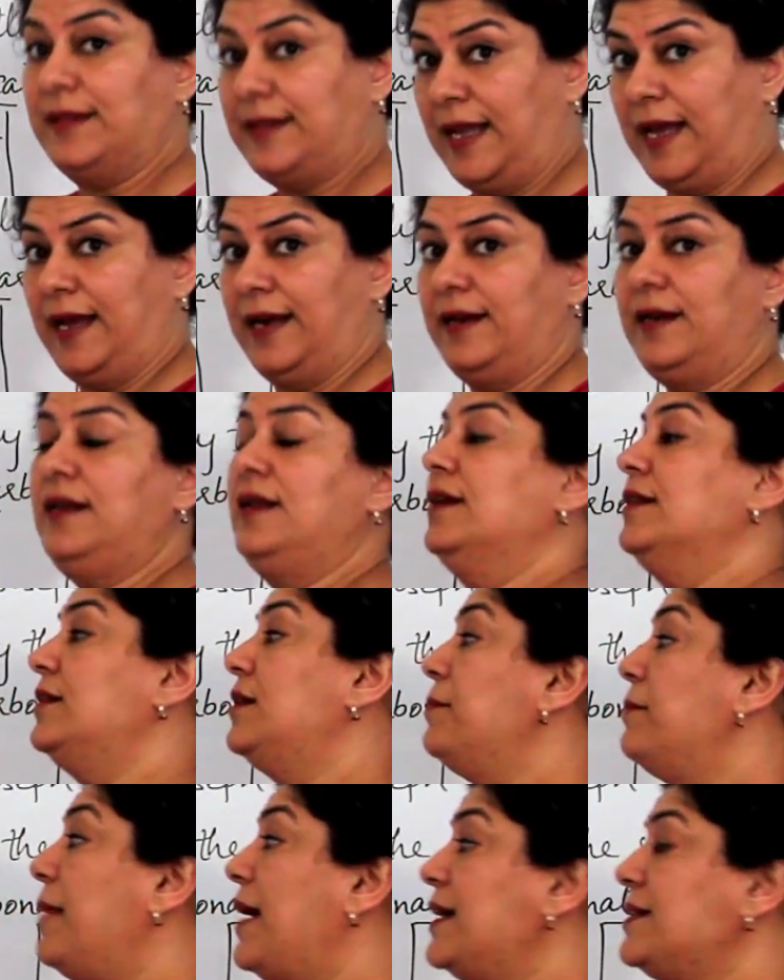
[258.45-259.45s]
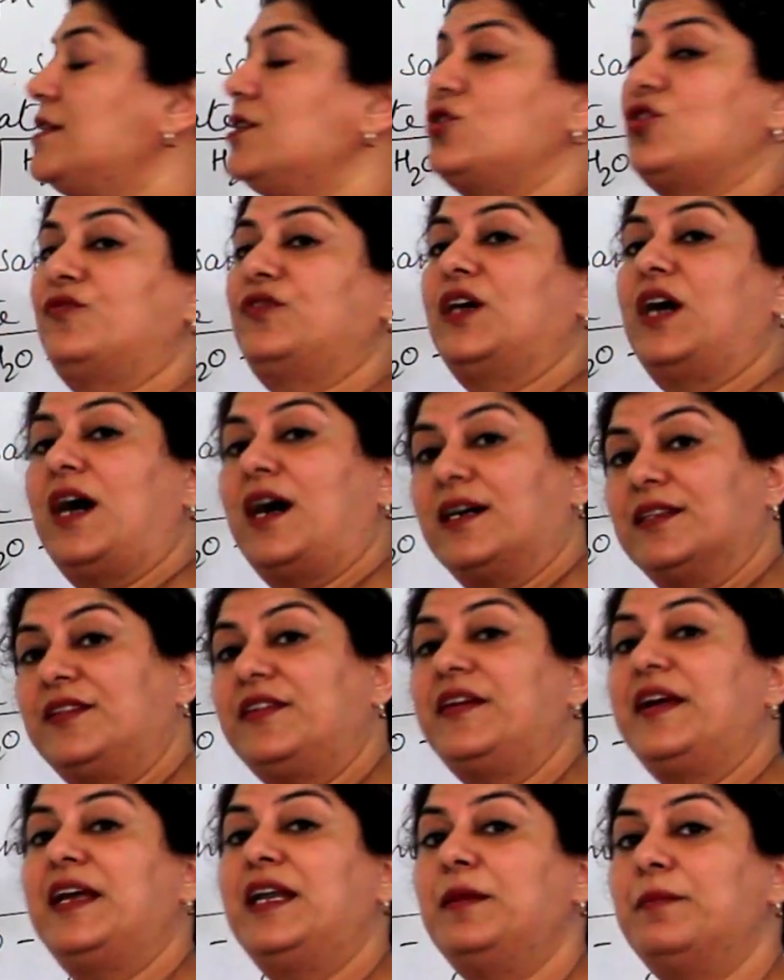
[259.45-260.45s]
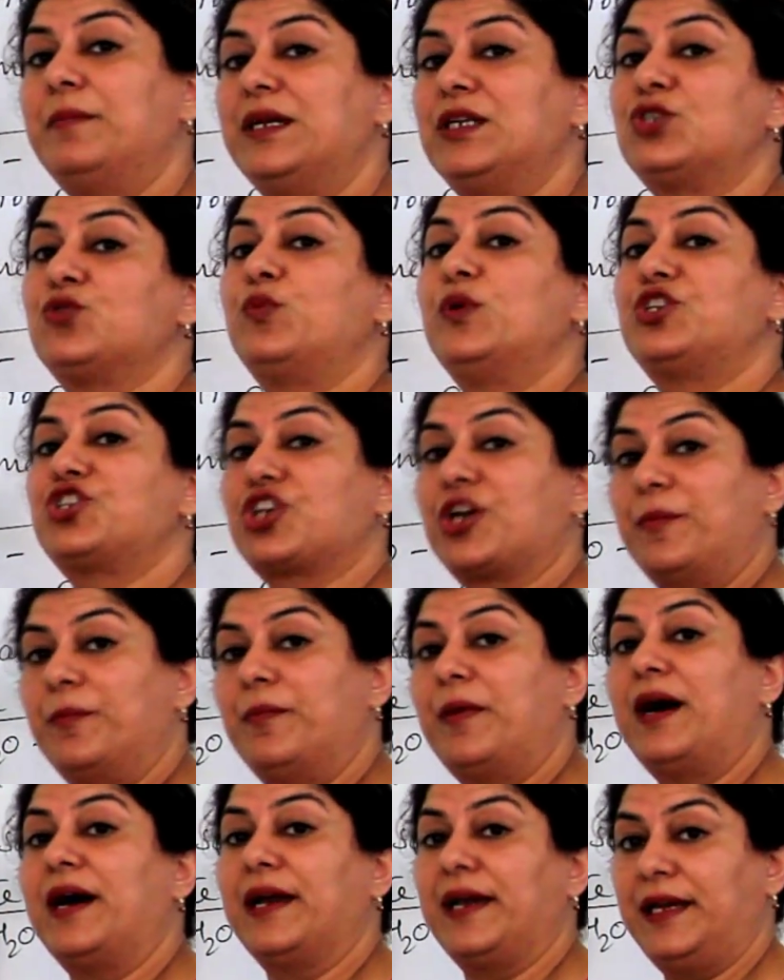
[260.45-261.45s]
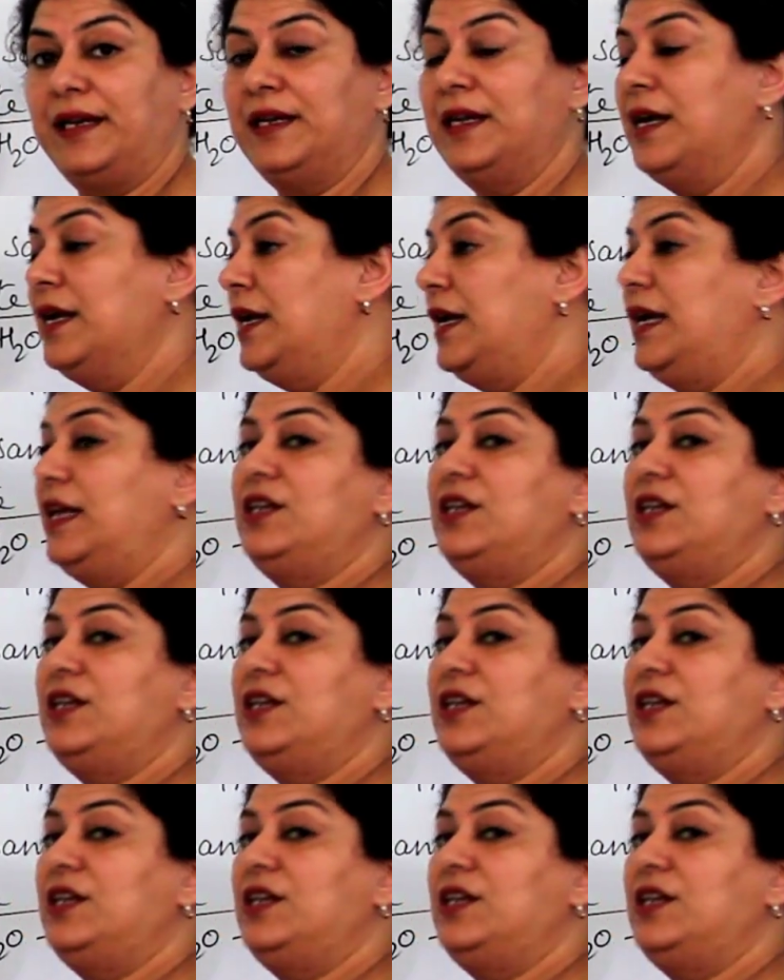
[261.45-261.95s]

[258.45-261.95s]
then the masses of the other element which combine